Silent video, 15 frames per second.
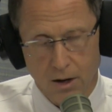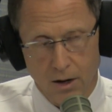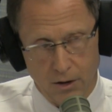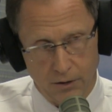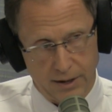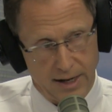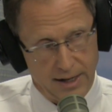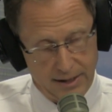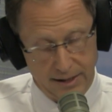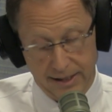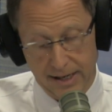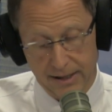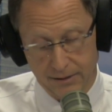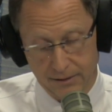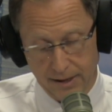Okay, and
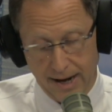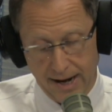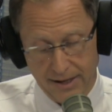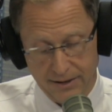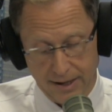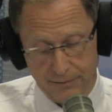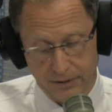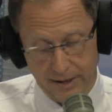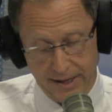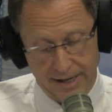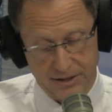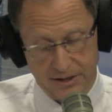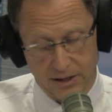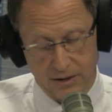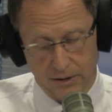again, I'm going to
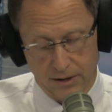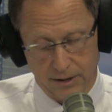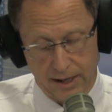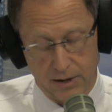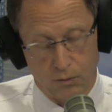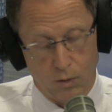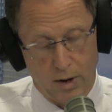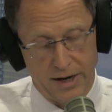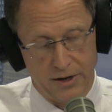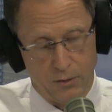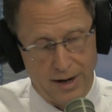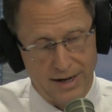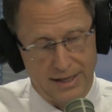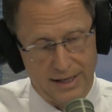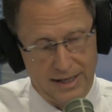ask you again, why do
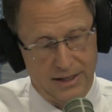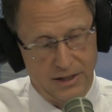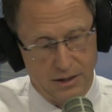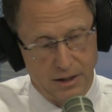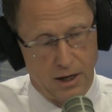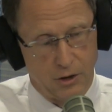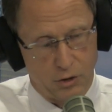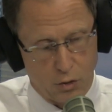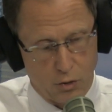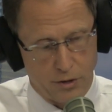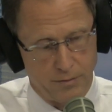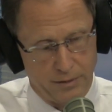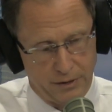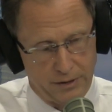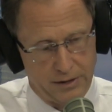I need
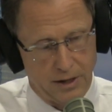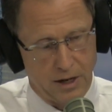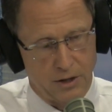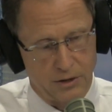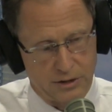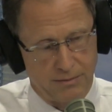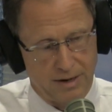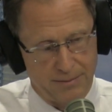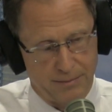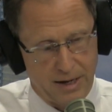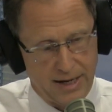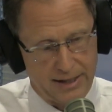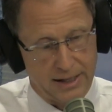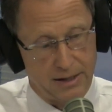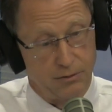$250,000 in my
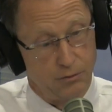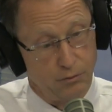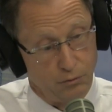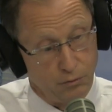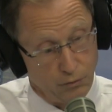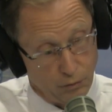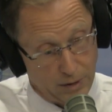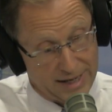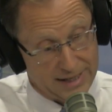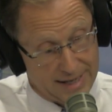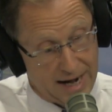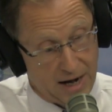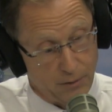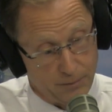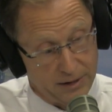pocket right
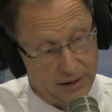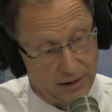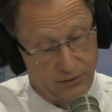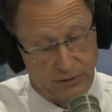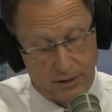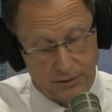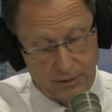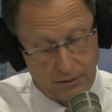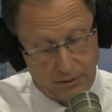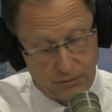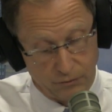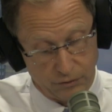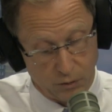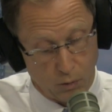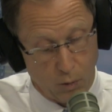now? Because
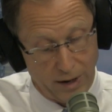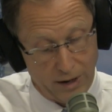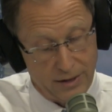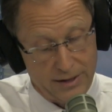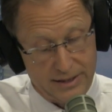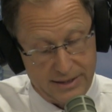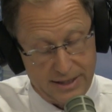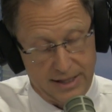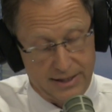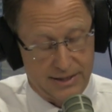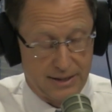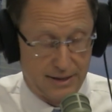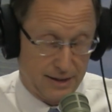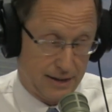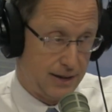where it sits,
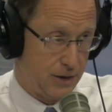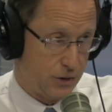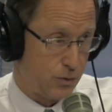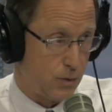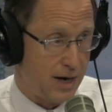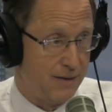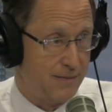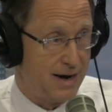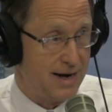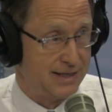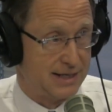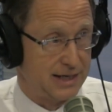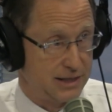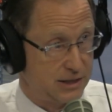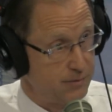and here's why I'm
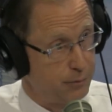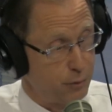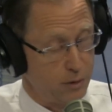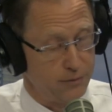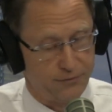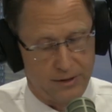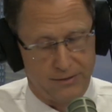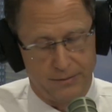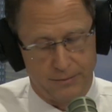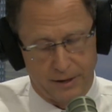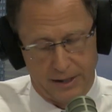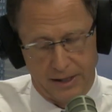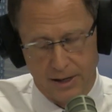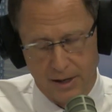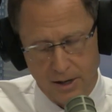asking, it's important for everybody.